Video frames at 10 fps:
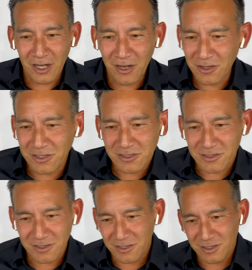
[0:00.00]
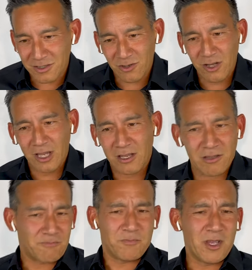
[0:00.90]
all these scenes, or like
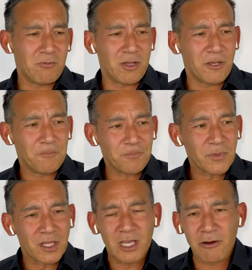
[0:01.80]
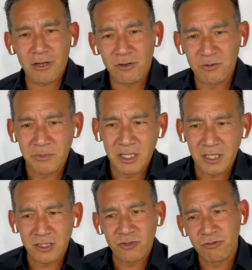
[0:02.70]
maybe Gary Oldman
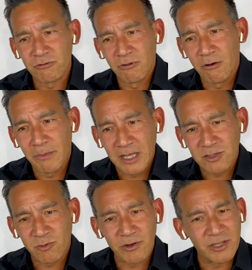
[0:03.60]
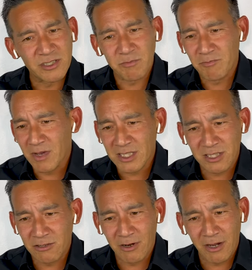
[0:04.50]
in True Romance, where he's
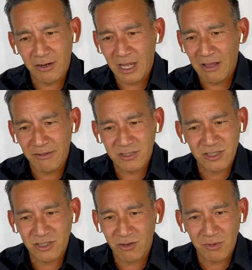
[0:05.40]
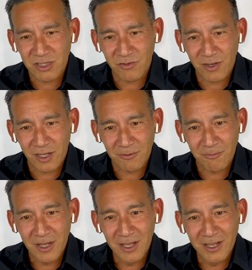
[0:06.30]
messing around and having so much fun.
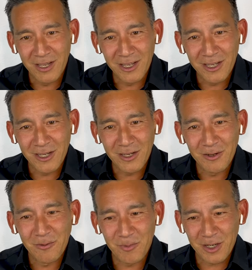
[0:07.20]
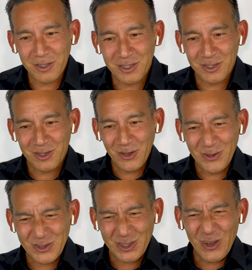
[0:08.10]
But it's
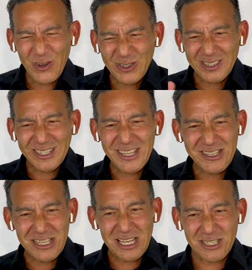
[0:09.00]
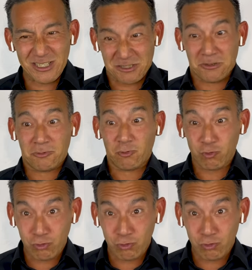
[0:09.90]
those scenes that just go...